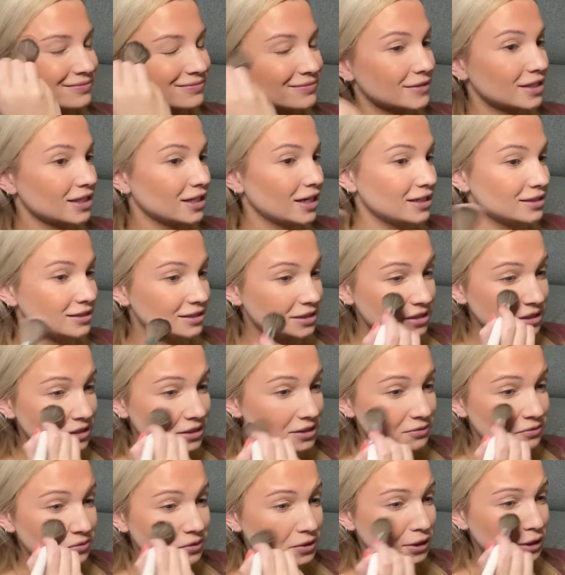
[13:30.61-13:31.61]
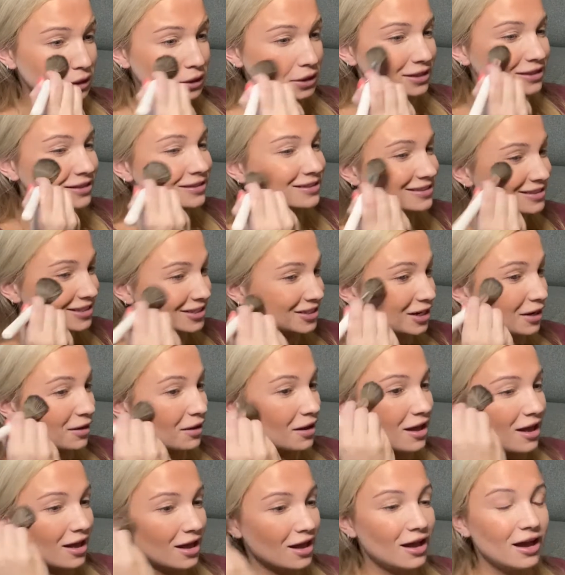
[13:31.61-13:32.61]
Guys, this is really,
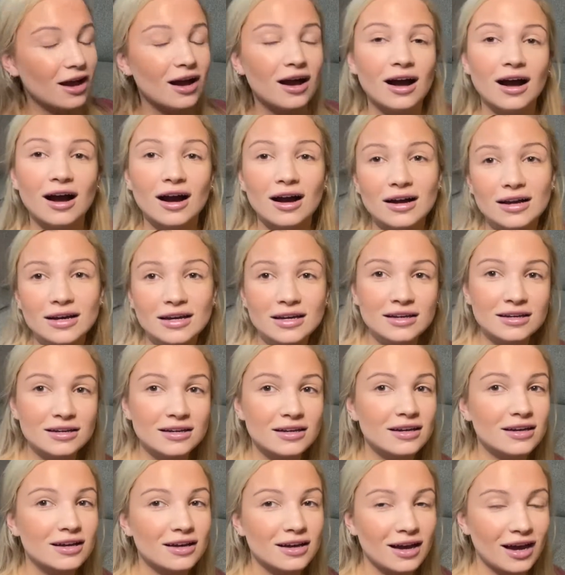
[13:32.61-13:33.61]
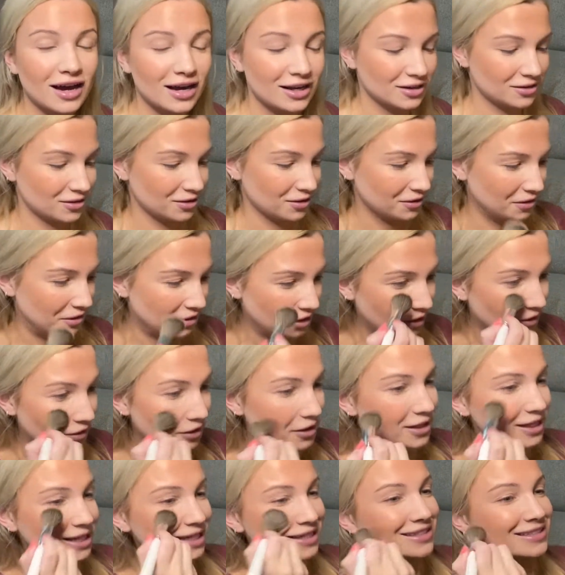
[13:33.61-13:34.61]
I don't know how
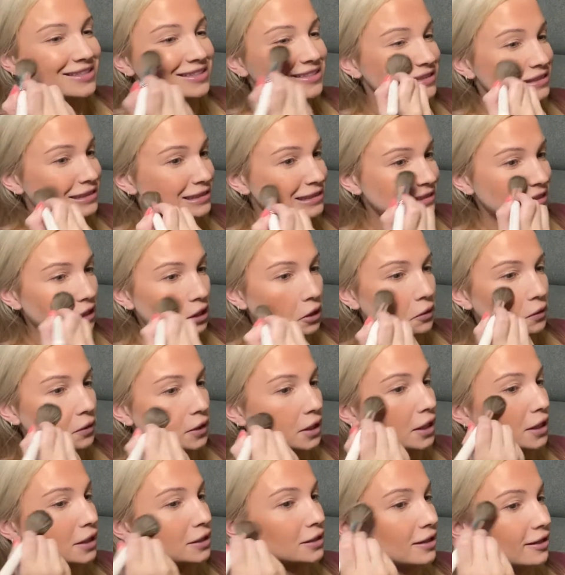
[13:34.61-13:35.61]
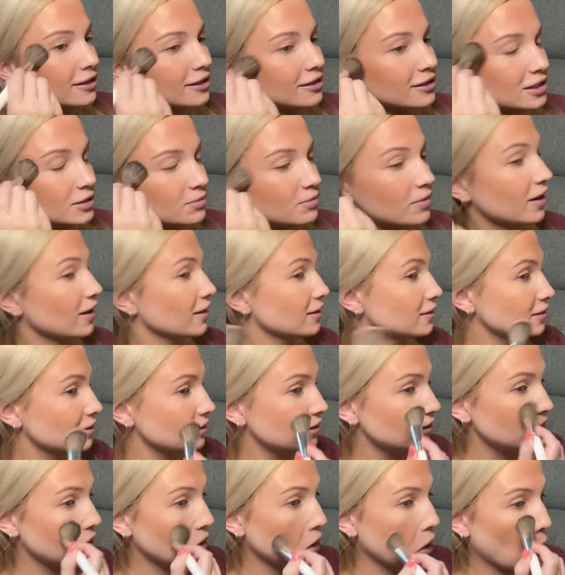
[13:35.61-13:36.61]
I don't think I like this
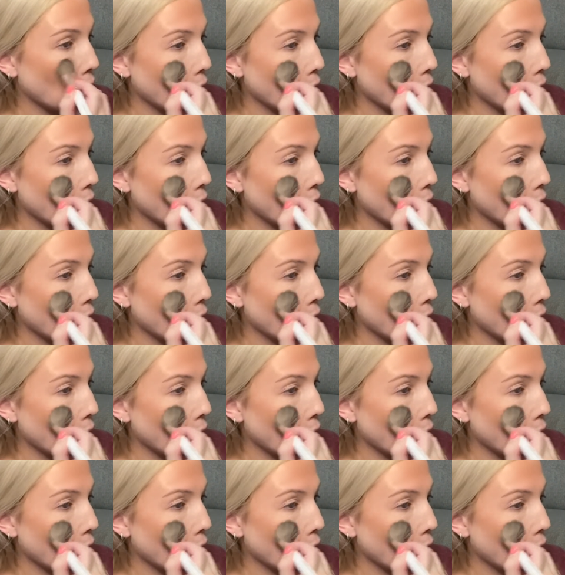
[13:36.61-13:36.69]
palette.